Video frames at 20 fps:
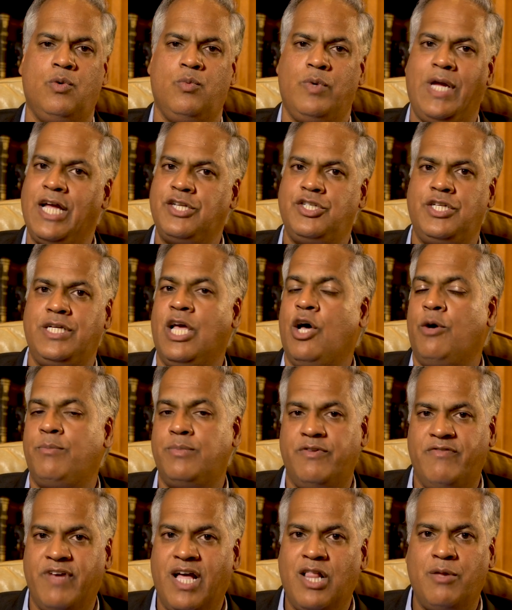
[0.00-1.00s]
We actually
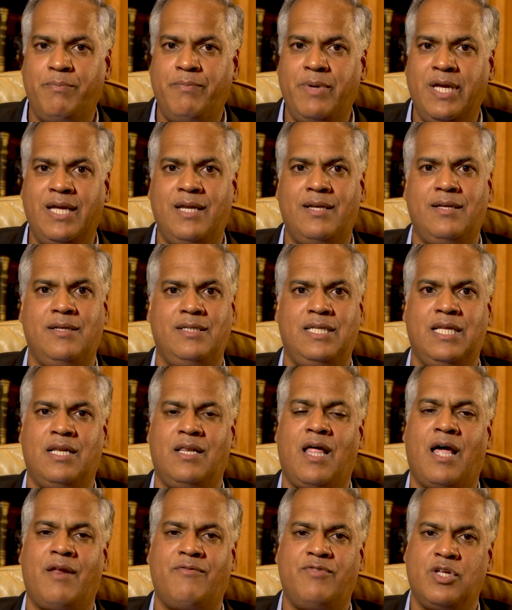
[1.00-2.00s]
helped develop it, did a
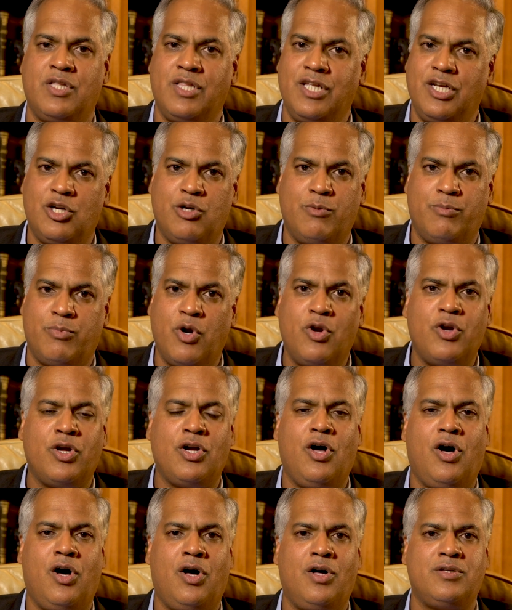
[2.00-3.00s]
lot of the clinical
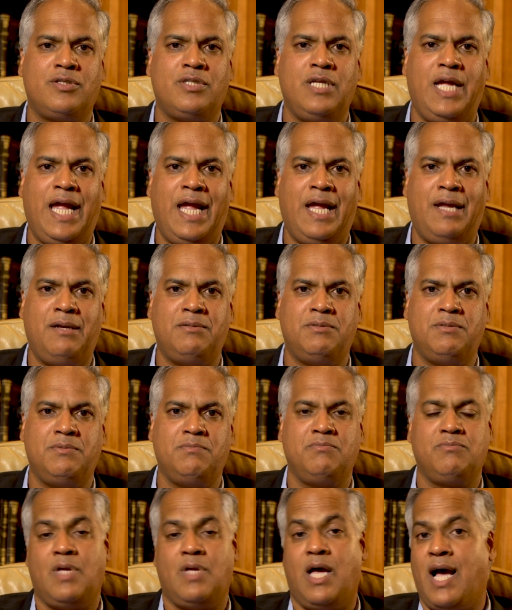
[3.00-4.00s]
protocols, and
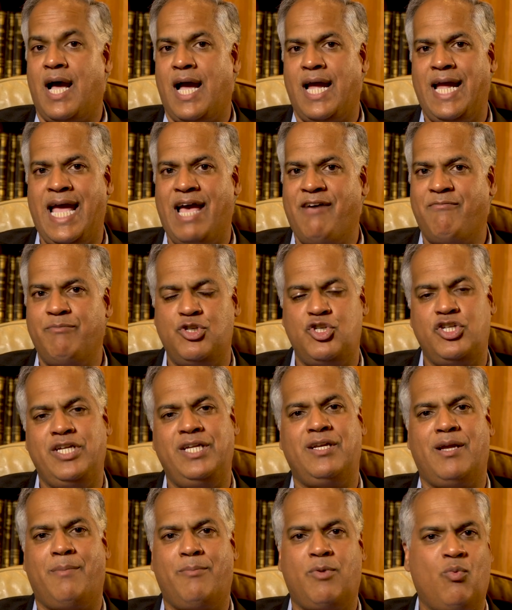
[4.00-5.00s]
I have
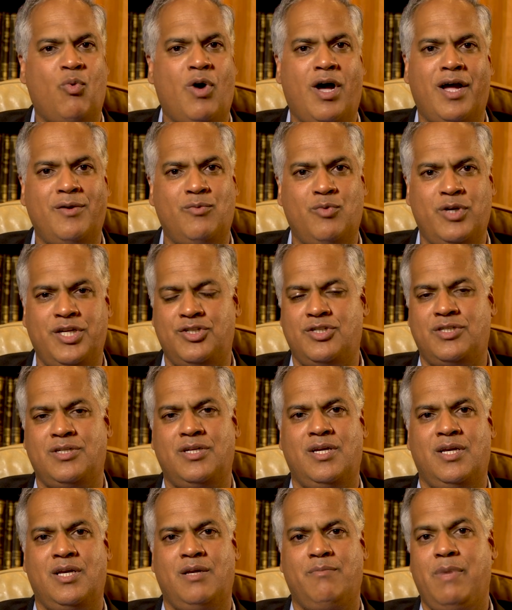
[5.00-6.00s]
machine number one, which
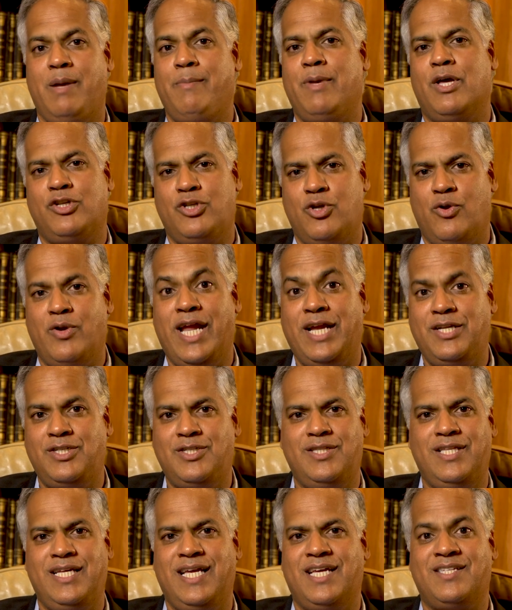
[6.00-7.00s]
maybe I'll donate
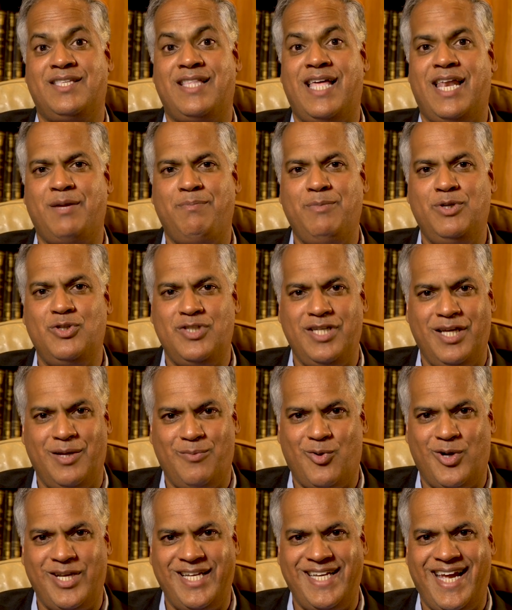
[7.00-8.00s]
to the Aesthetic
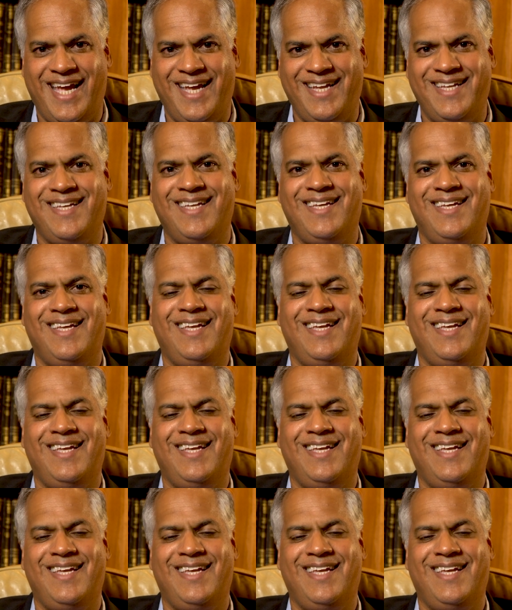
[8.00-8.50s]
Museum one day.